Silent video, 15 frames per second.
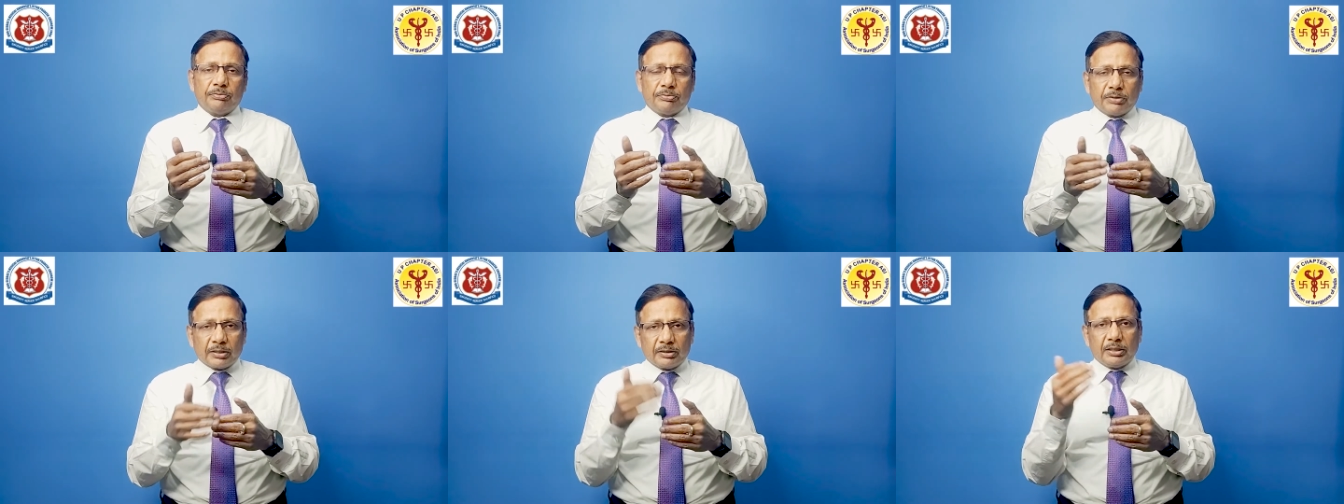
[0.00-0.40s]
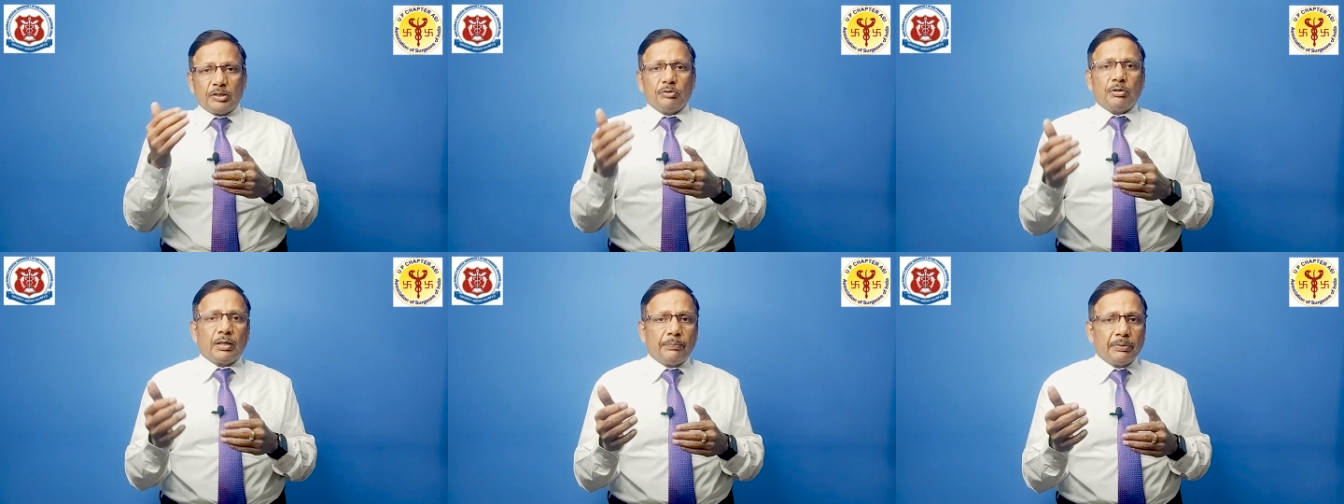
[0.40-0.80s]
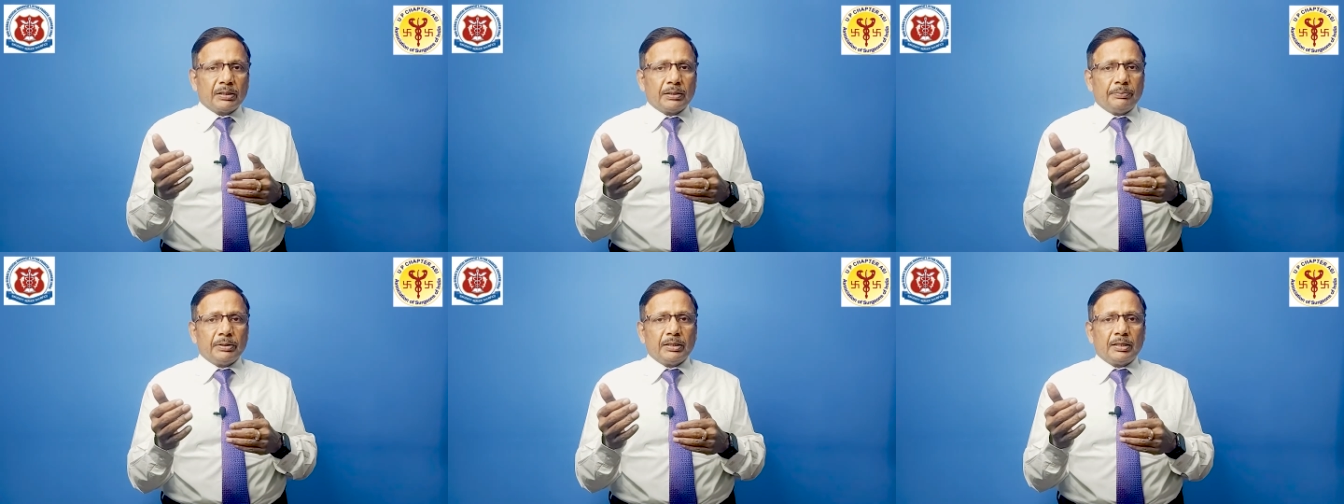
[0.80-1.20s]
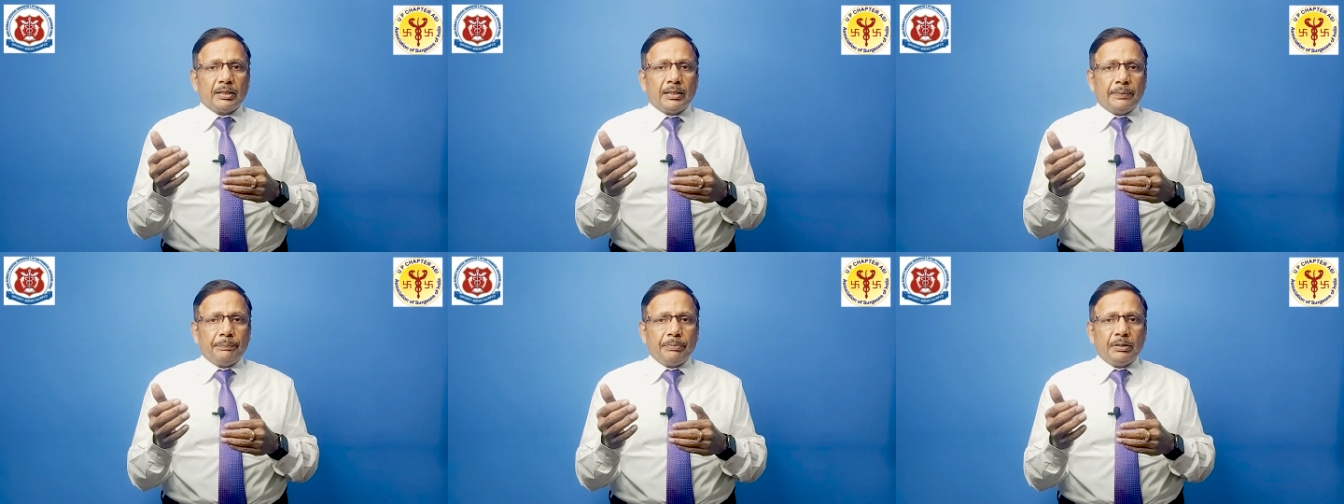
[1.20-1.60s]
further you are becoming
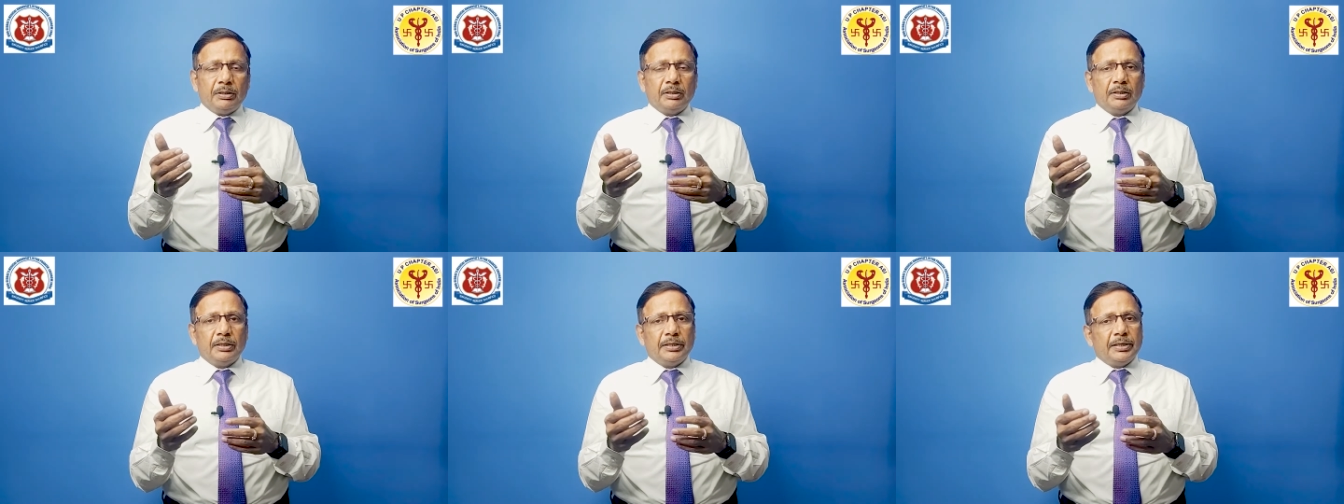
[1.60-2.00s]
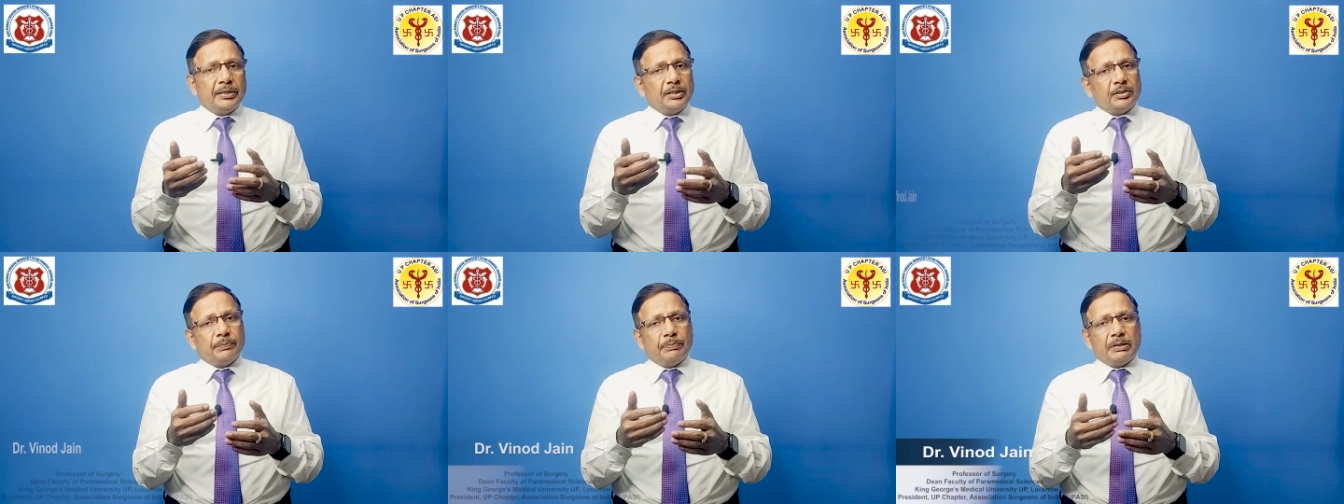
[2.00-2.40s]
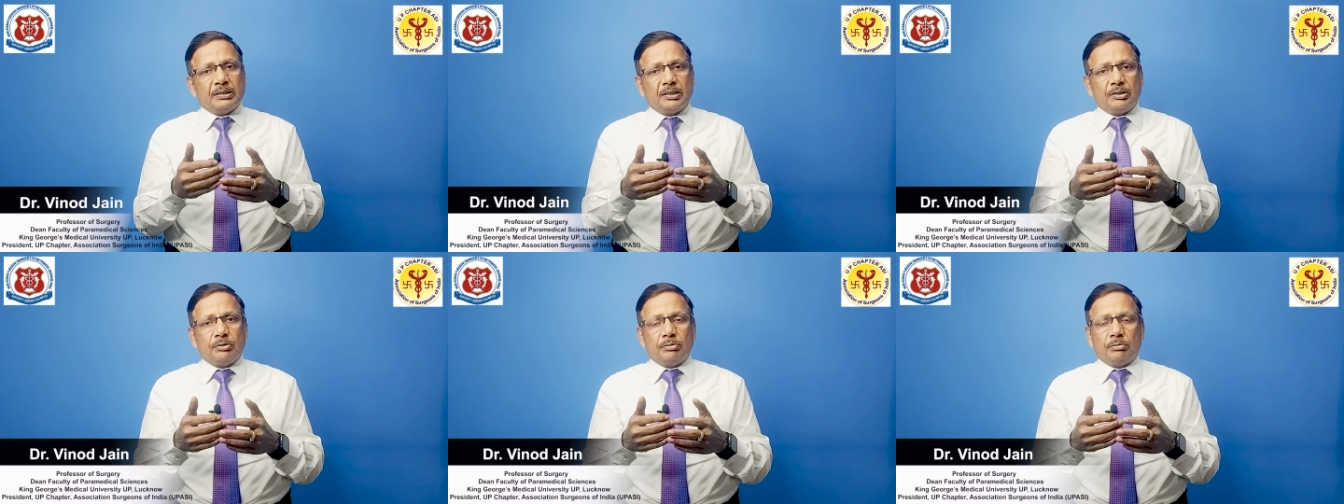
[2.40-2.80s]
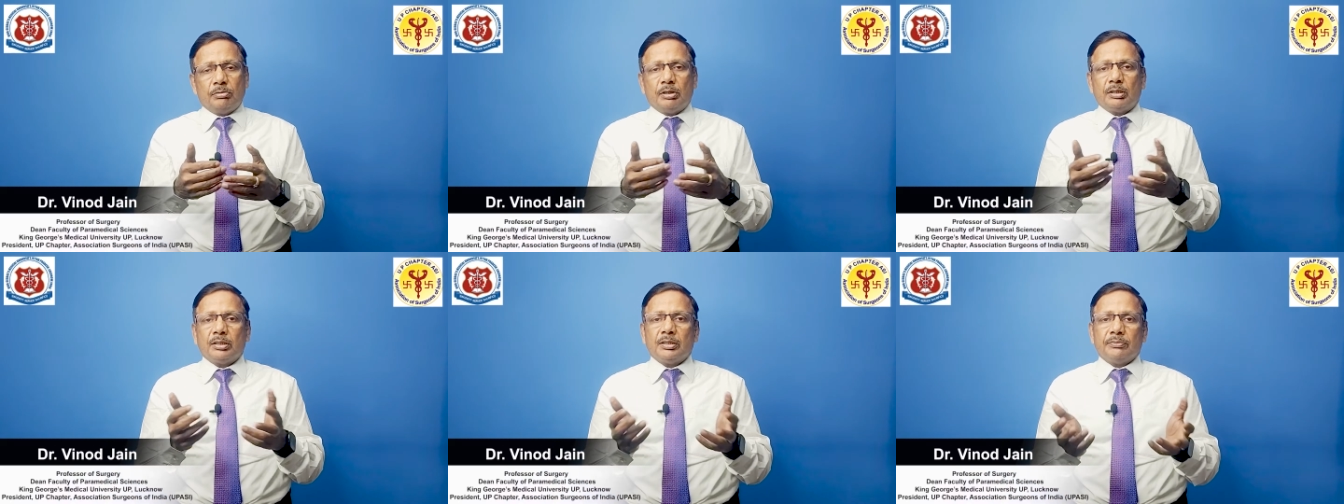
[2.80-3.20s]
unhappy, it is better you do
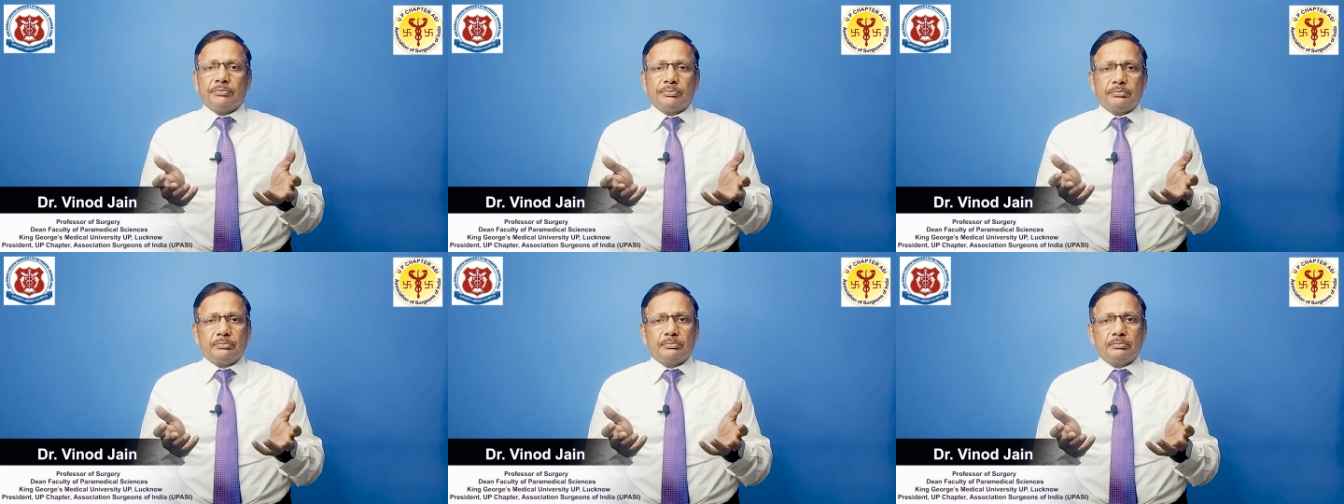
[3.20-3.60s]
not give,